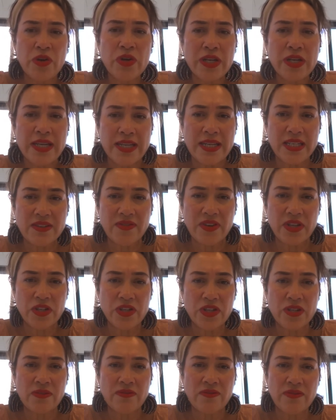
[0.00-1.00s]
early
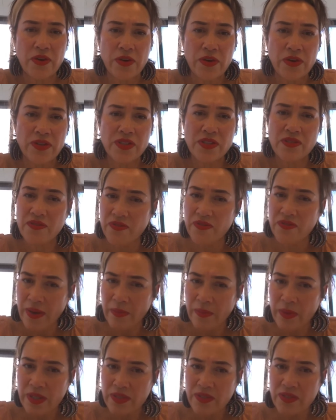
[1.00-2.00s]
intervention focused
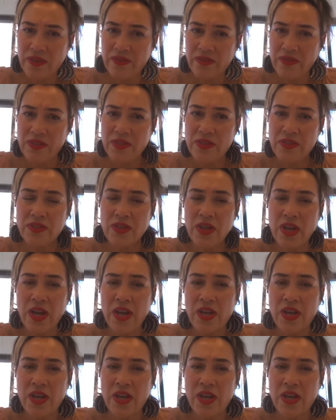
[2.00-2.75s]
family services